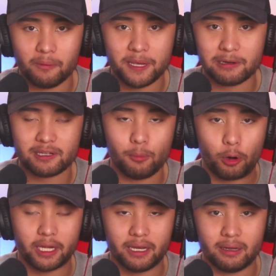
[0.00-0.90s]
Piers
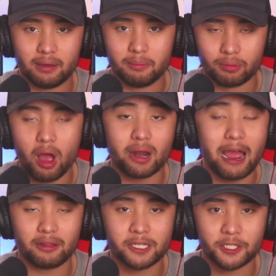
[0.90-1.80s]
Morgan brought
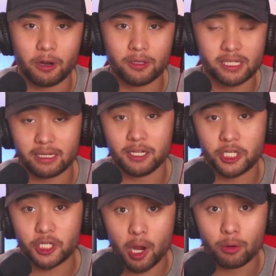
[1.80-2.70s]
Alex Jones on his
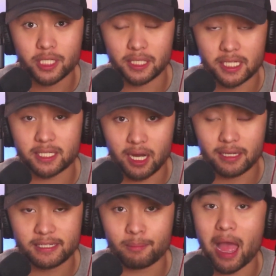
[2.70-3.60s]
show to
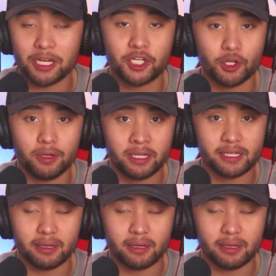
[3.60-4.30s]
discuss mass shootings,